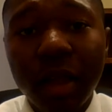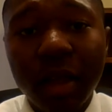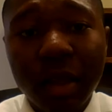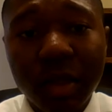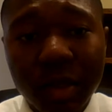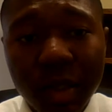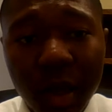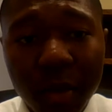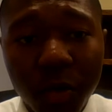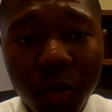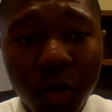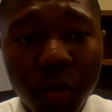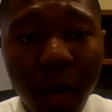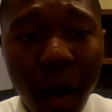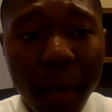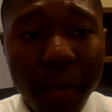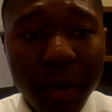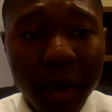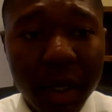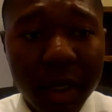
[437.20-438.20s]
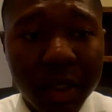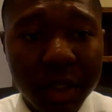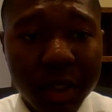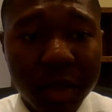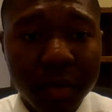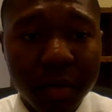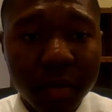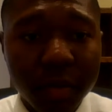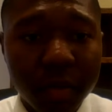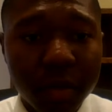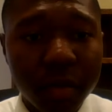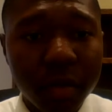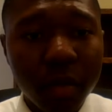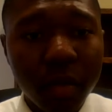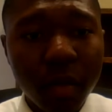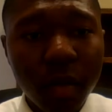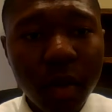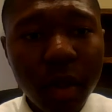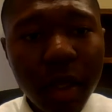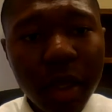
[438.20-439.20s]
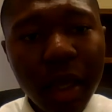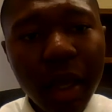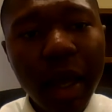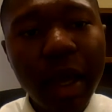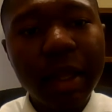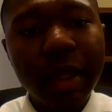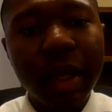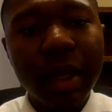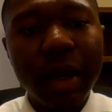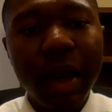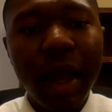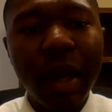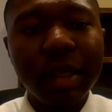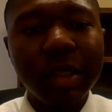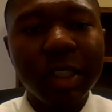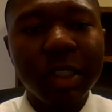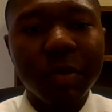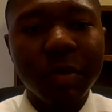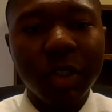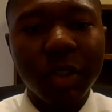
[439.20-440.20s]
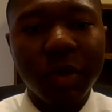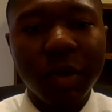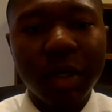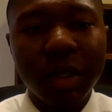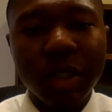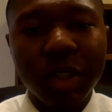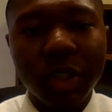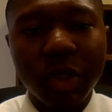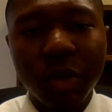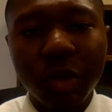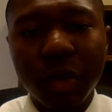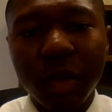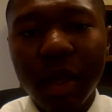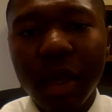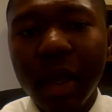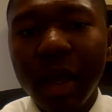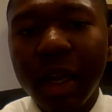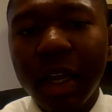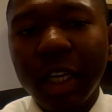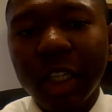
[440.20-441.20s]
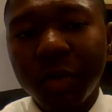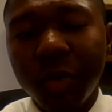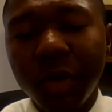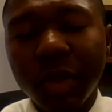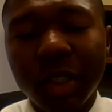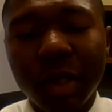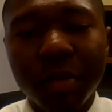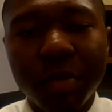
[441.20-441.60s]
the subgroup population. And the analysis between the two expressed a